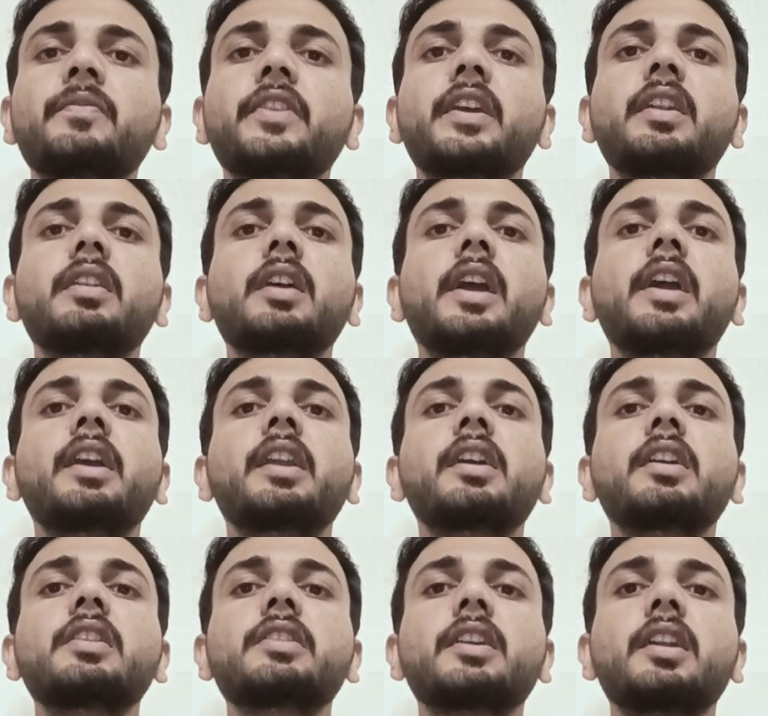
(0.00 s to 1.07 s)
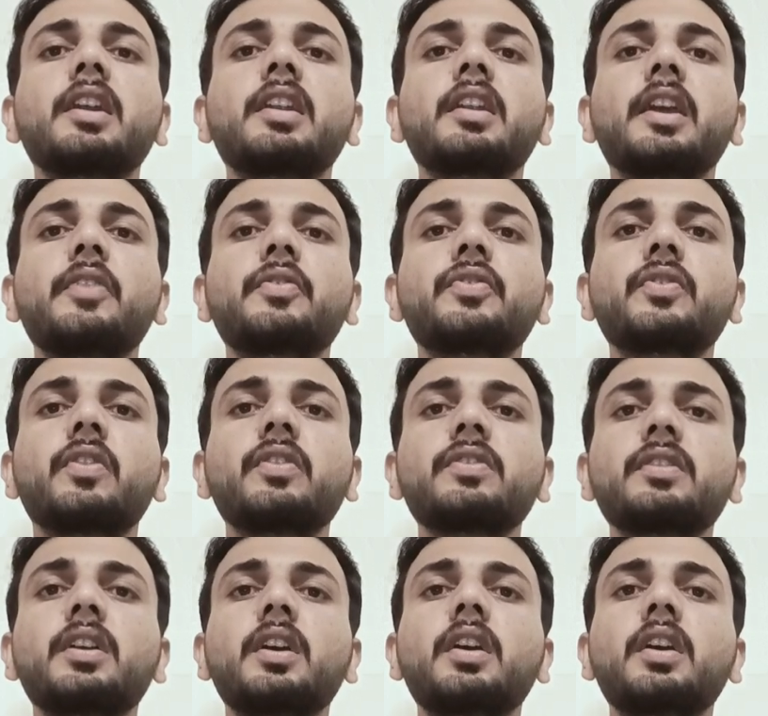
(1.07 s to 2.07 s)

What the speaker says: Then agriculture and livestock.